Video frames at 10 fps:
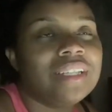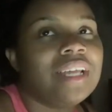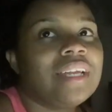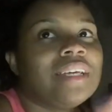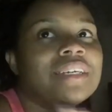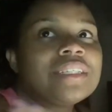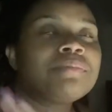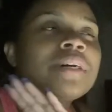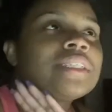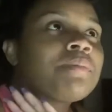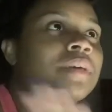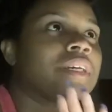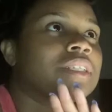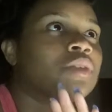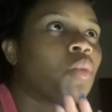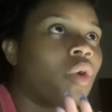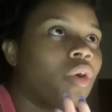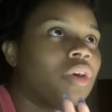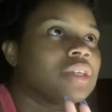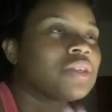that is pressed up against the wall.